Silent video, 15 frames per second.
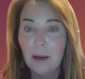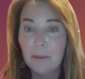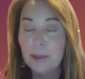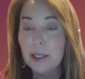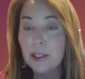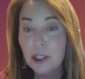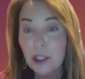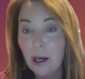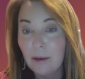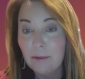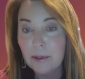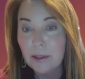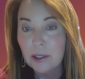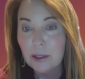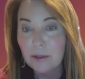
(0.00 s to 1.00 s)
pitch
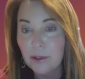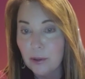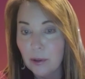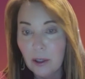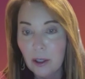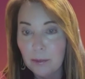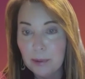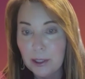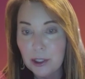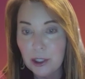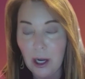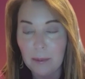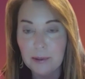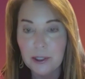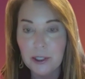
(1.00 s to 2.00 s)
conference, if you will, or pitch
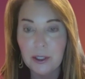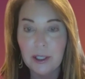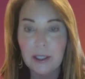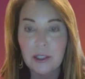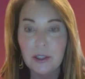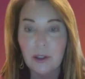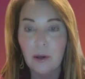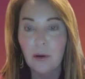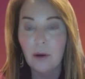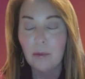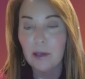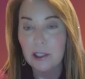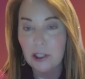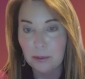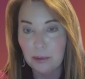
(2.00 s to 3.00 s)
opportunity. So
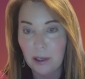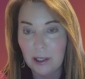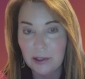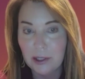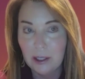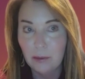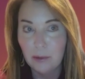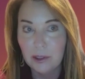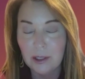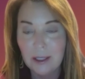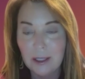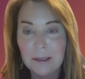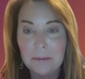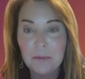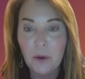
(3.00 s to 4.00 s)
Reciprociti was
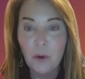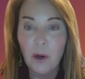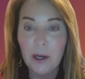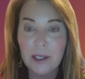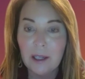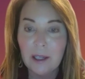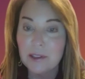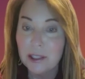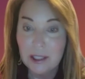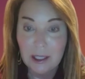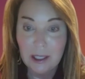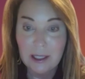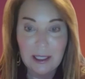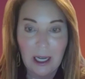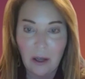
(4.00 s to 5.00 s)
one of
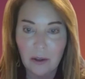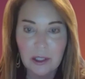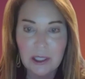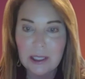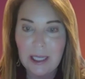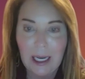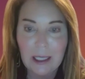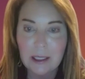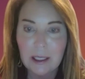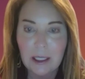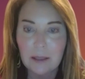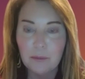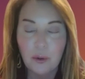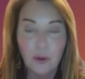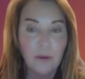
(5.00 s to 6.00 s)
6
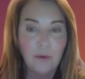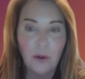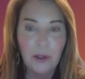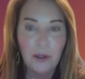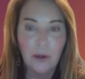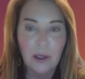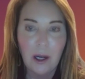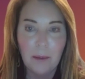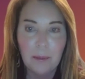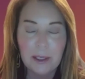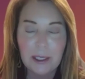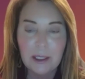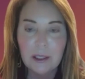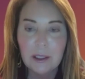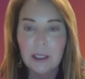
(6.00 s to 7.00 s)
outstanding portfolio
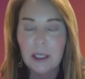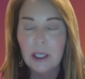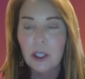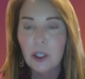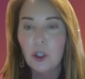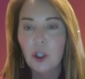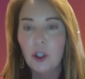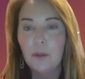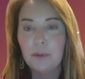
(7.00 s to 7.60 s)
companies who